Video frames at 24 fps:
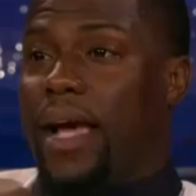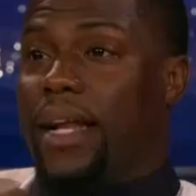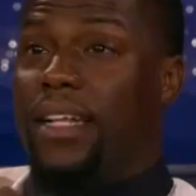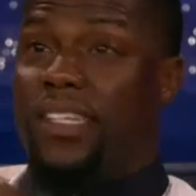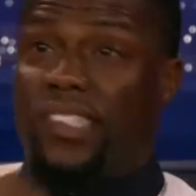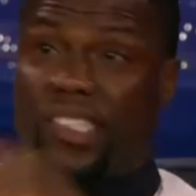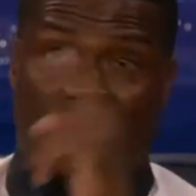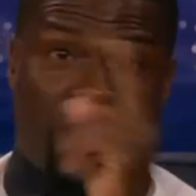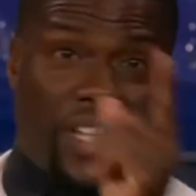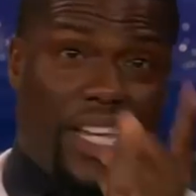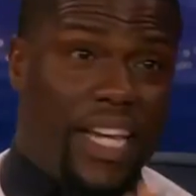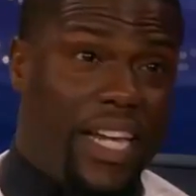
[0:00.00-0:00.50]
In
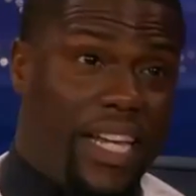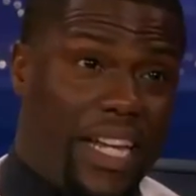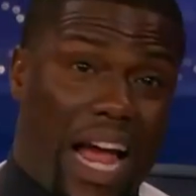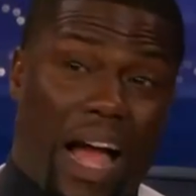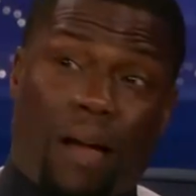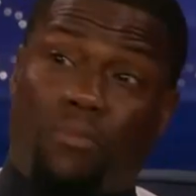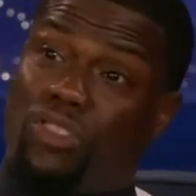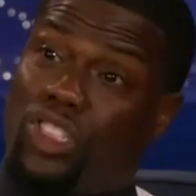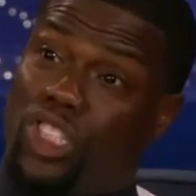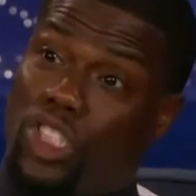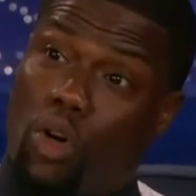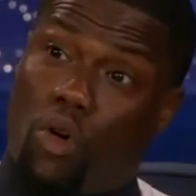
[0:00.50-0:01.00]
this scene,
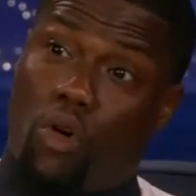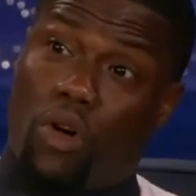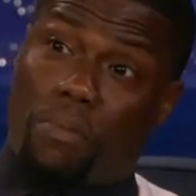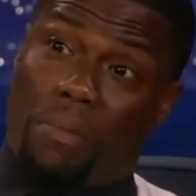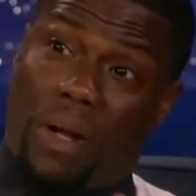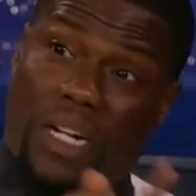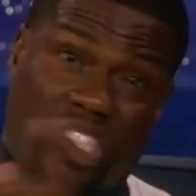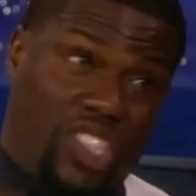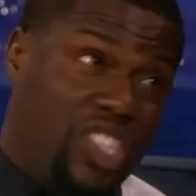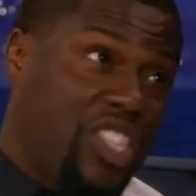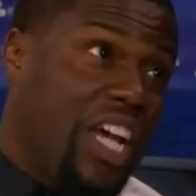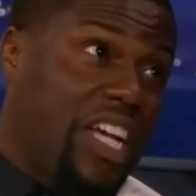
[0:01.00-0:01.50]
I'm showing
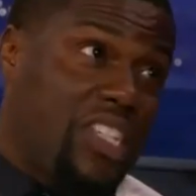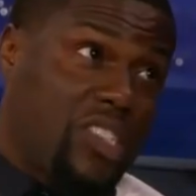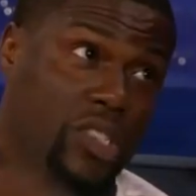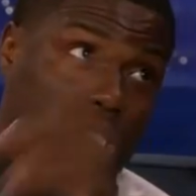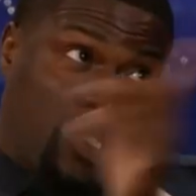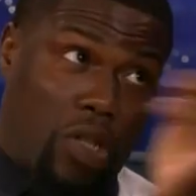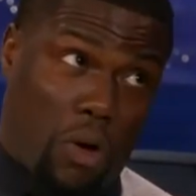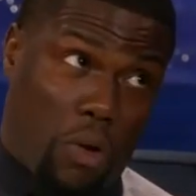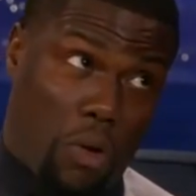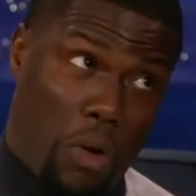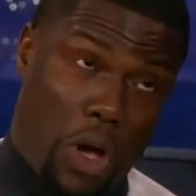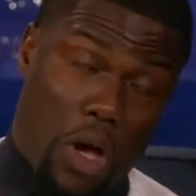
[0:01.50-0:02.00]
my chest.
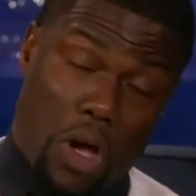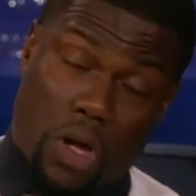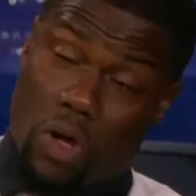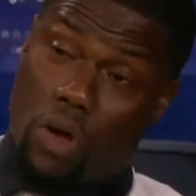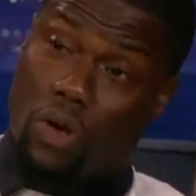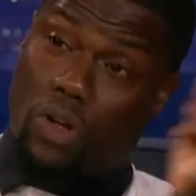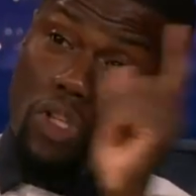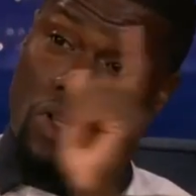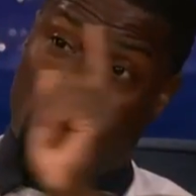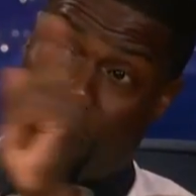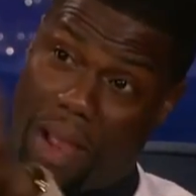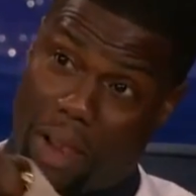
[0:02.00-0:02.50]
So,
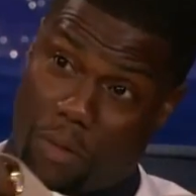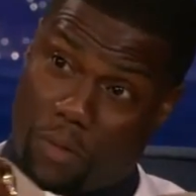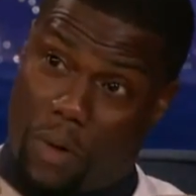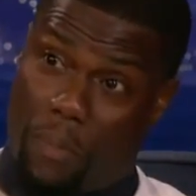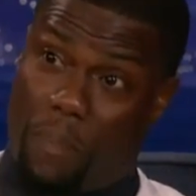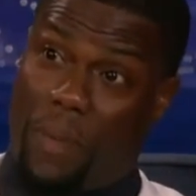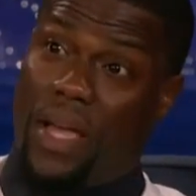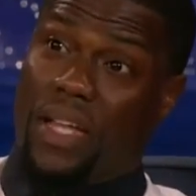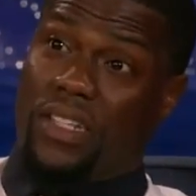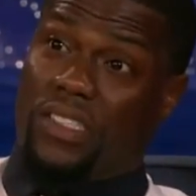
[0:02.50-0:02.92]
Kona, you might want to pay